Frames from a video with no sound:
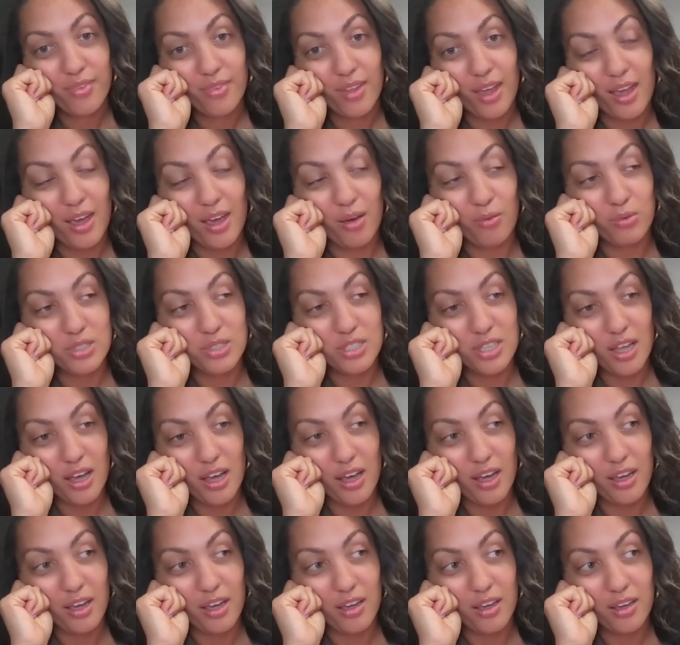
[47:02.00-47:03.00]
and was
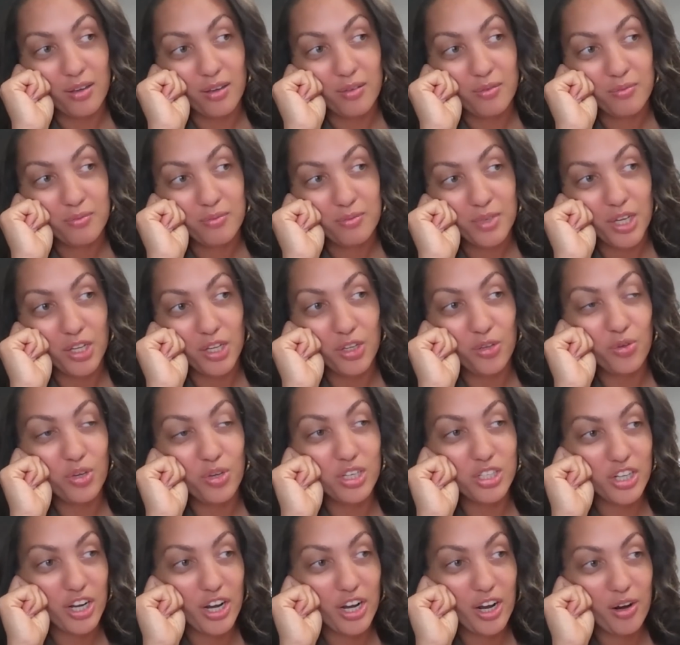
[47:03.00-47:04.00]
like, can you
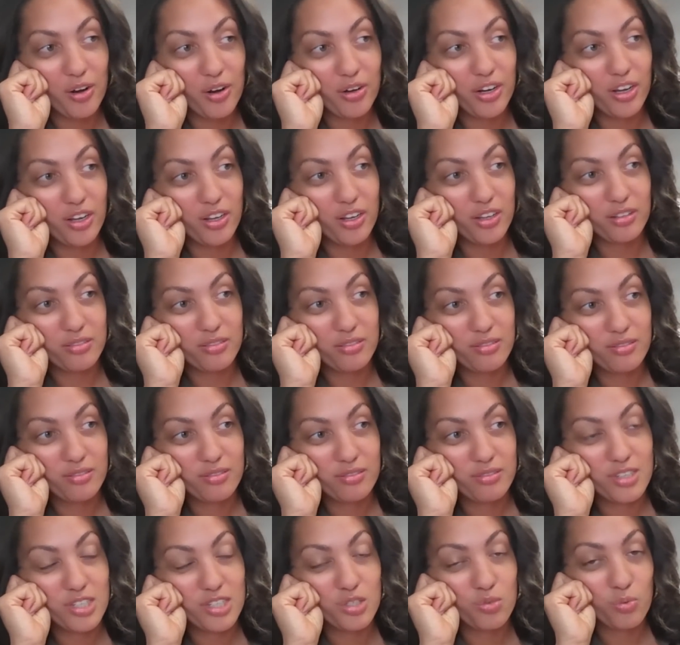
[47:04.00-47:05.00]
get your hair done
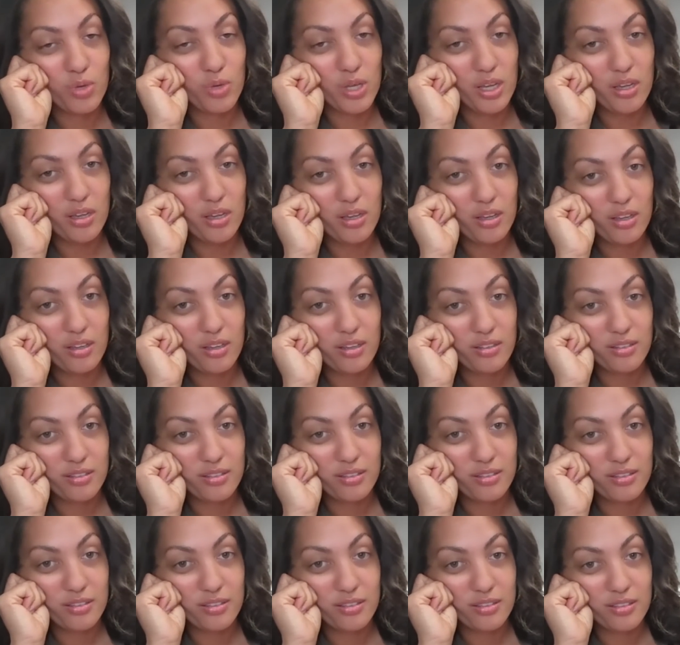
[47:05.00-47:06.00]
this week?
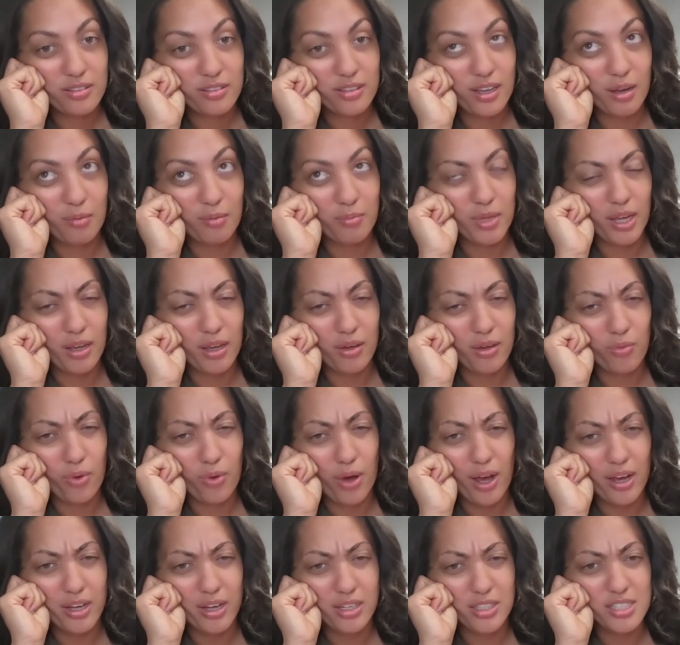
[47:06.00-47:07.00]
I'm like,
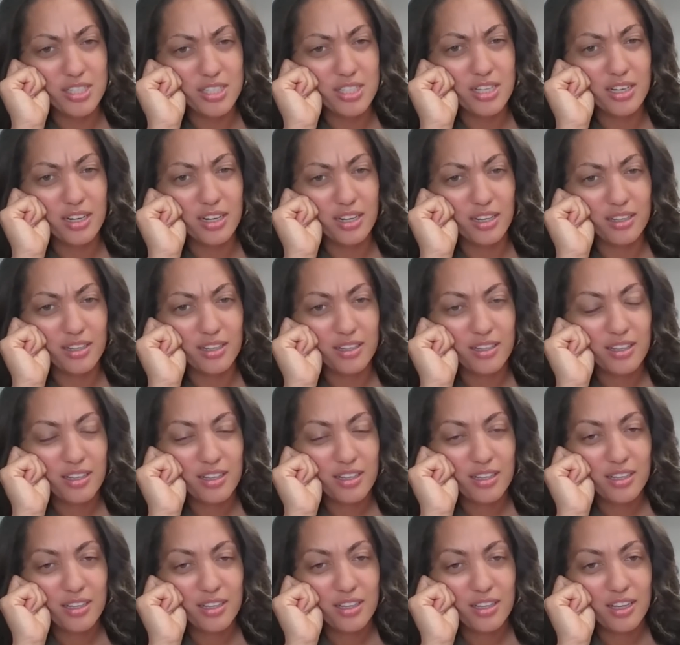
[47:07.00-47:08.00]
why? I just did it.
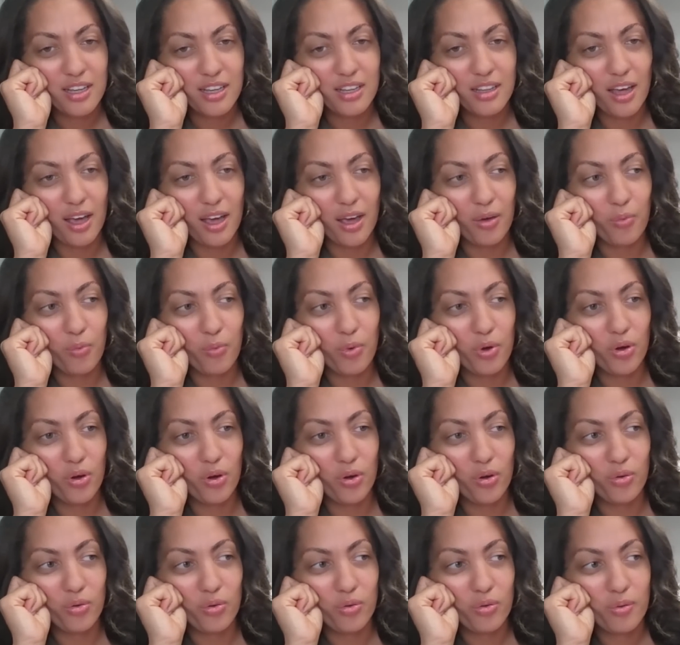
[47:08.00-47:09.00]
He like,
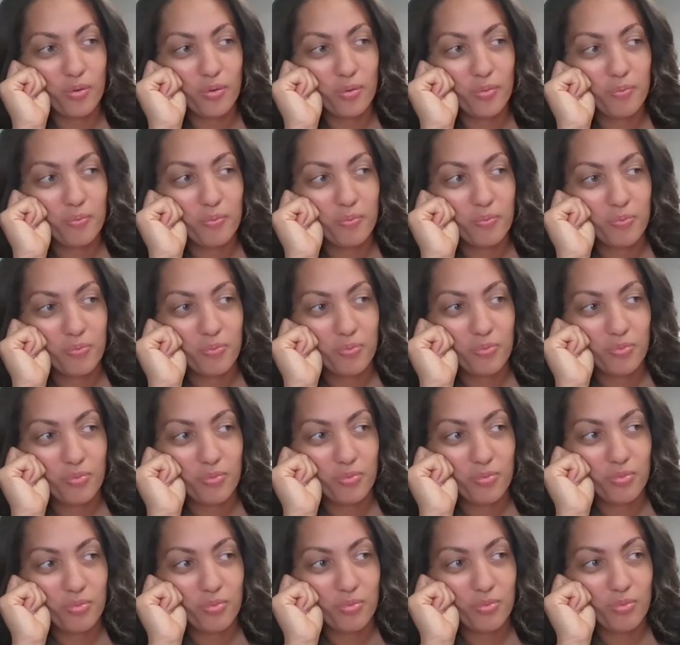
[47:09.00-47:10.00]
well,
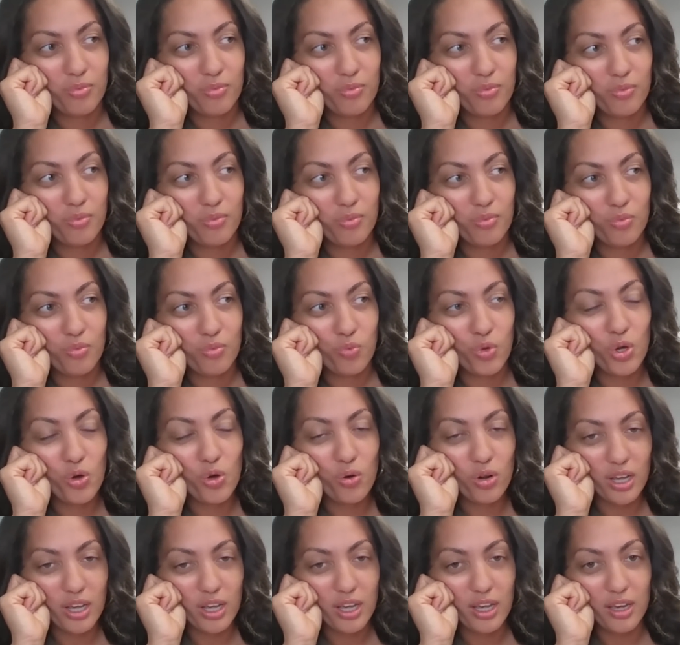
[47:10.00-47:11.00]
we
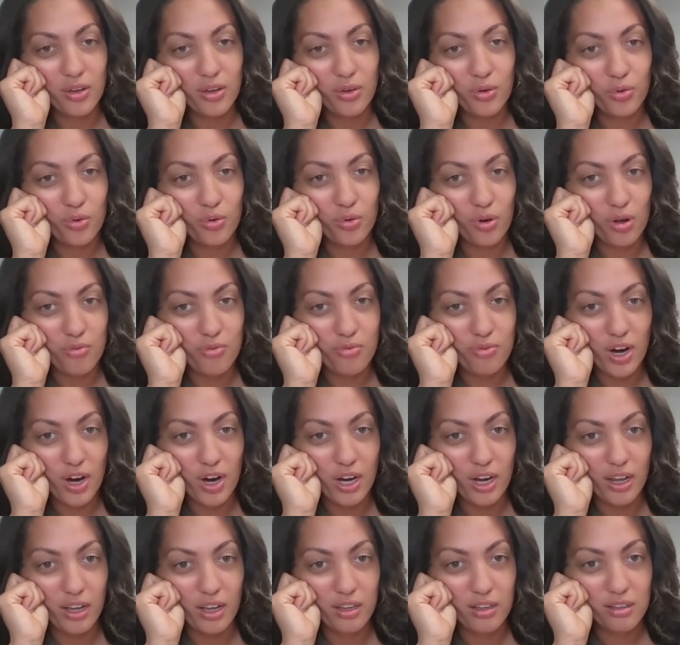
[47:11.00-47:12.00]
going to Cancun on
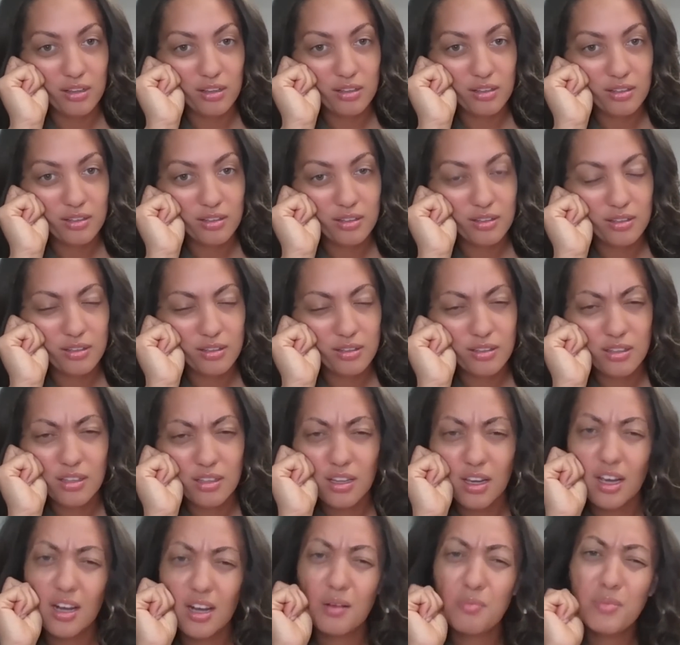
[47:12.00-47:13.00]
Friday.
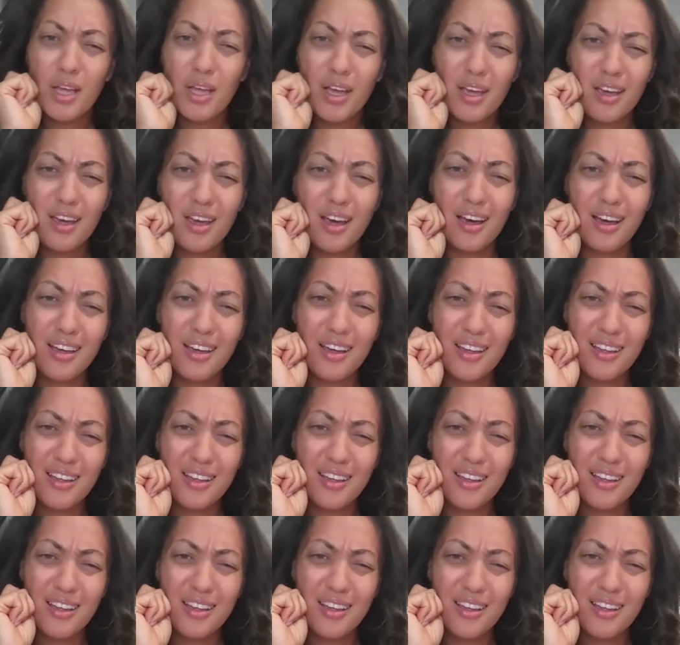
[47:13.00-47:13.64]
And I'm like, huh?